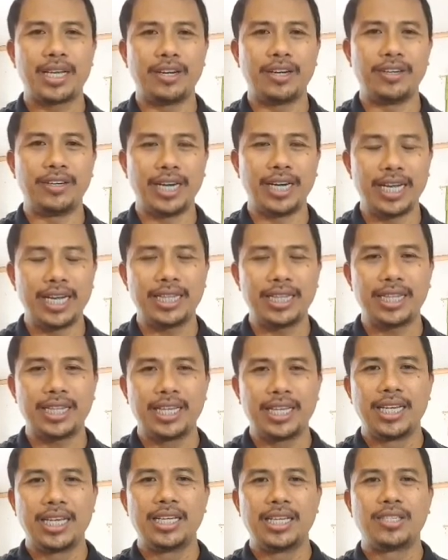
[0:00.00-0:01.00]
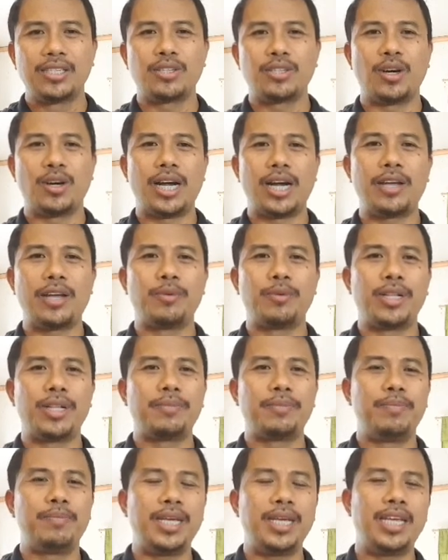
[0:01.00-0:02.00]
all right, so I will
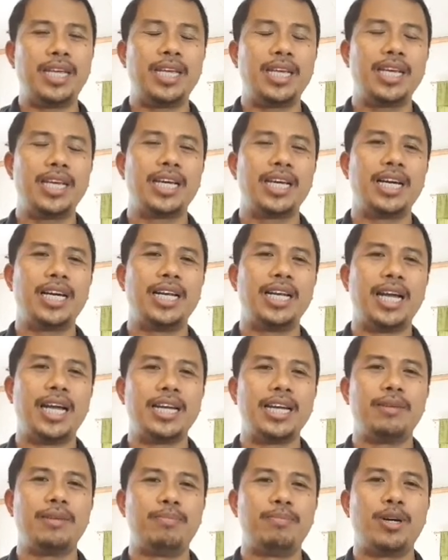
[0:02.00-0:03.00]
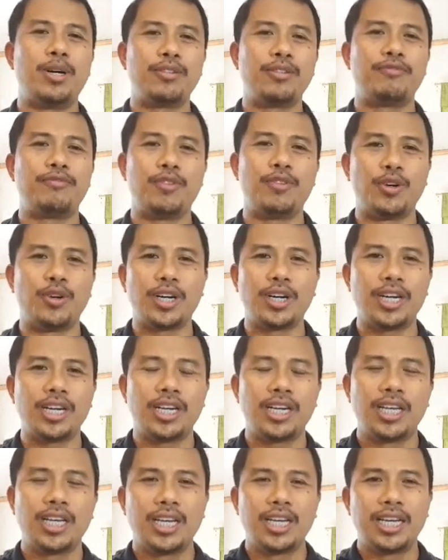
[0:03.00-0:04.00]
be liable
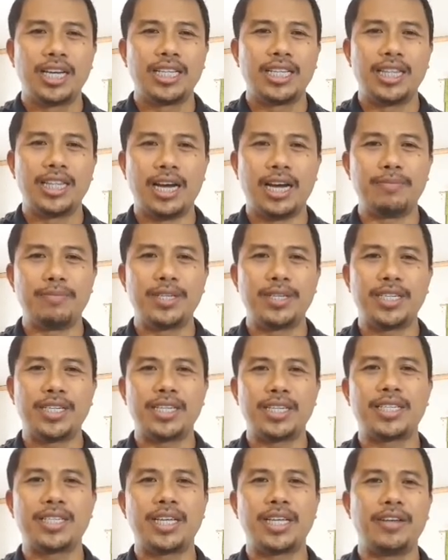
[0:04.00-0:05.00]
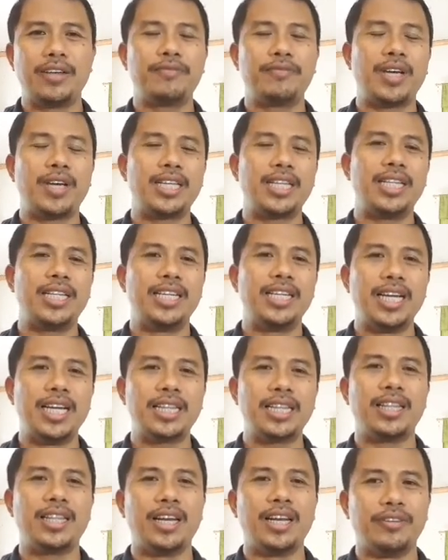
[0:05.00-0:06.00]
for damages if I did
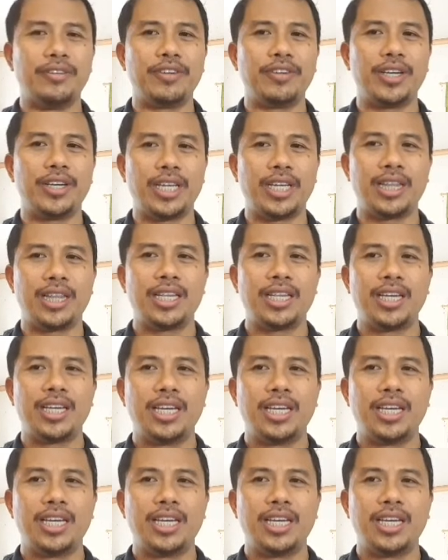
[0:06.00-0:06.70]
not deliver it.